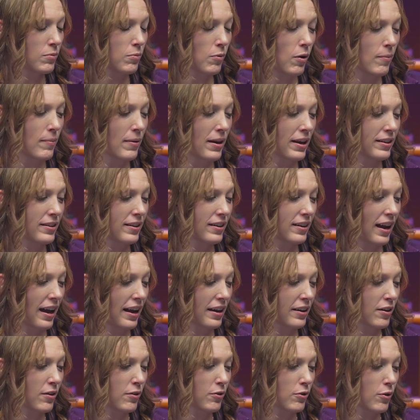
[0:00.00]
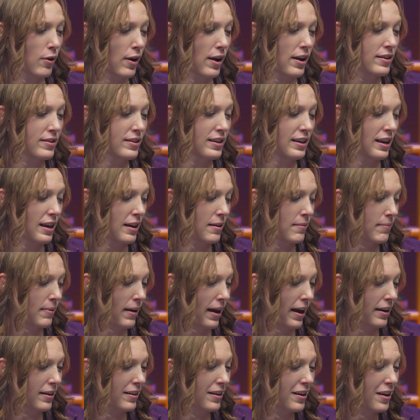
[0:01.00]
what makes a guy go crazy in
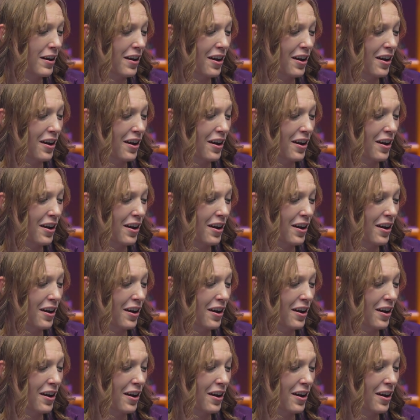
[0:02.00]
bed?